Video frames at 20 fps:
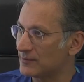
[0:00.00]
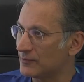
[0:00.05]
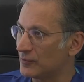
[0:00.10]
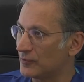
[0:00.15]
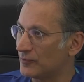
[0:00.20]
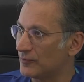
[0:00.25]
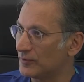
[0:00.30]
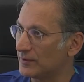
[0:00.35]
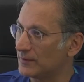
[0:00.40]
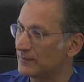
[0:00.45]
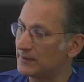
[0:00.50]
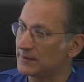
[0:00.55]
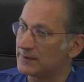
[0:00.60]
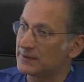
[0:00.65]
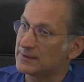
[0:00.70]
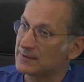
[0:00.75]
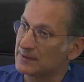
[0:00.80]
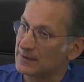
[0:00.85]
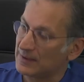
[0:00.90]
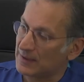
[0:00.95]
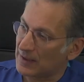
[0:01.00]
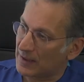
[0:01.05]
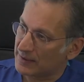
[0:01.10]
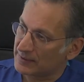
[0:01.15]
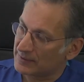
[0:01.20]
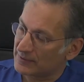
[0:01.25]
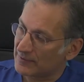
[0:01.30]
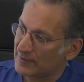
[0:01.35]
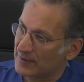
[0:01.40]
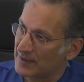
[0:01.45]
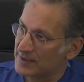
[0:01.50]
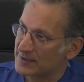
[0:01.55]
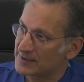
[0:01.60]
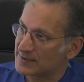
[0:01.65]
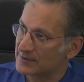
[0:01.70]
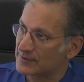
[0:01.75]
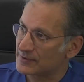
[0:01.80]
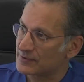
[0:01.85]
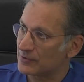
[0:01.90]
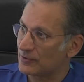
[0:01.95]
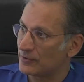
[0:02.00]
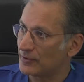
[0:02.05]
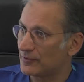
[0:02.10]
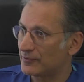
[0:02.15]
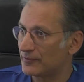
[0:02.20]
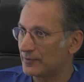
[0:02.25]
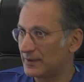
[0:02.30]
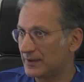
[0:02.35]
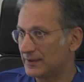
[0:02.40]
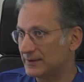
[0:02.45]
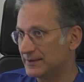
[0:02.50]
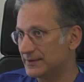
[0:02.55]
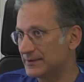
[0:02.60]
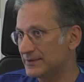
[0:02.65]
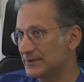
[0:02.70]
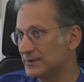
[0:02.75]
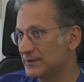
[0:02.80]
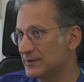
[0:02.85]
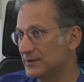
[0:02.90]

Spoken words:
removal with either laser or other